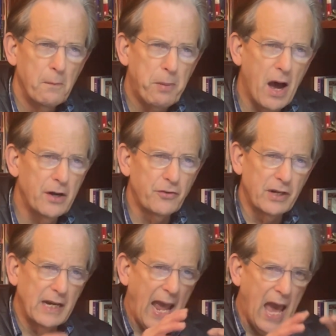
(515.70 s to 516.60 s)

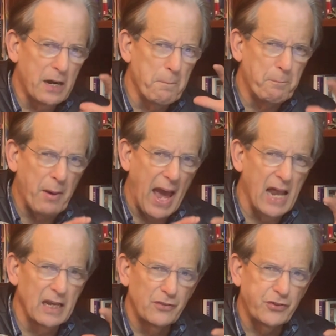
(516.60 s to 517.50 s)
pondering how to
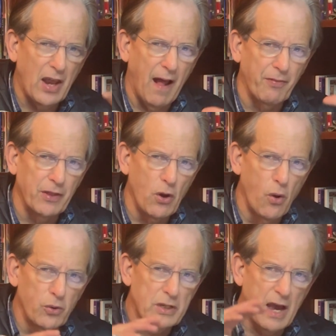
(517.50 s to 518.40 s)
balance out the
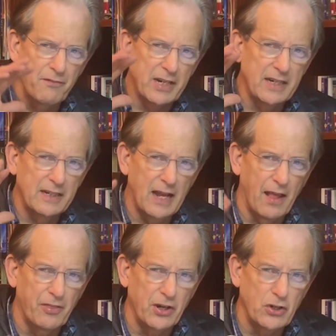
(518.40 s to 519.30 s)
old covenant
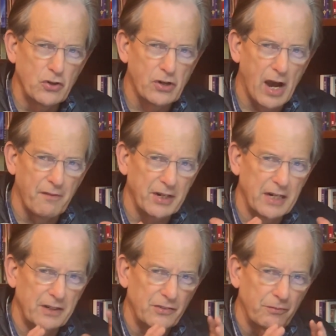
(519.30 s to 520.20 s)
and the new
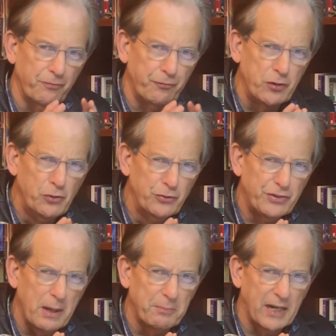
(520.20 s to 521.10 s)
covenant and fuse
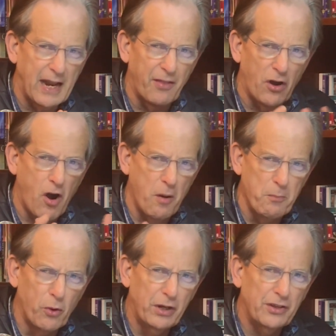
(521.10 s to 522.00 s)
them together
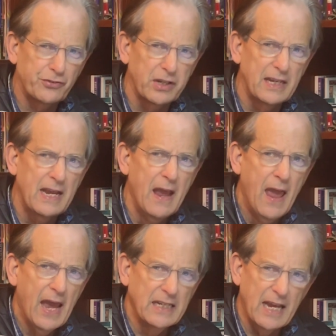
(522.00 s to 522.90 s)
harmoniously
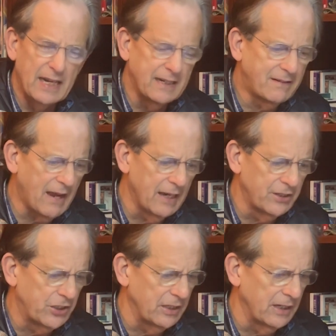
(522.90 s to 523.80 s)
and yet
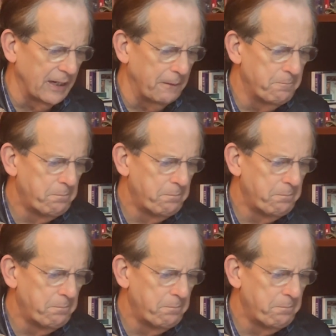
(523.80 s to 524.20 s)
intelligently.